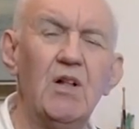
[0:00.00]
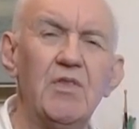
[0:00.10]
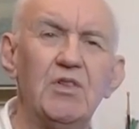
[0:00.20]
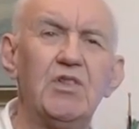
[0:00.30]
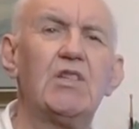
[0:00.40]

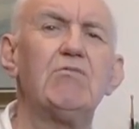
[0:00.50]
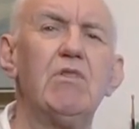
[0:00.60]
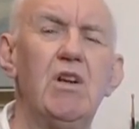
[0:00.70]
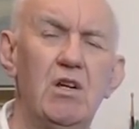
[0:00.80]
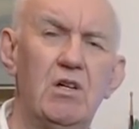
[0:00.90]
that doesn't
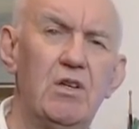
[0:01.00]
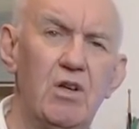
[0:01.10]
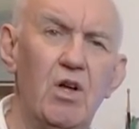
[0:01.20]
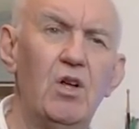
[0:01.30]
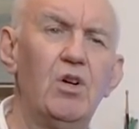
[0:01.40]

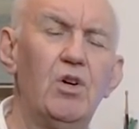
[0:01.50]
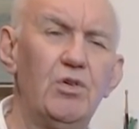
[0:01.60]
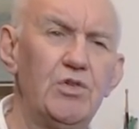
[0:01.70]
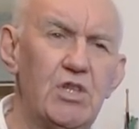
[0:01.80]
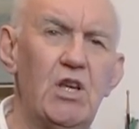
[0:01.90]
rely
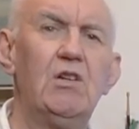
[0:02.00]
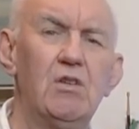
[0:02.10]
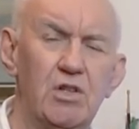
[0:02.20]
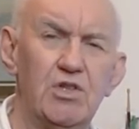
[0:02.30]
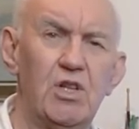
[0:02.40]
on
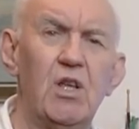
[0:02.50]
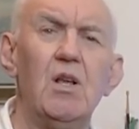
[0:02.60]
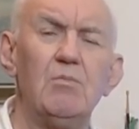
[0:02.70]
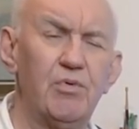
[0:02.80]
technology,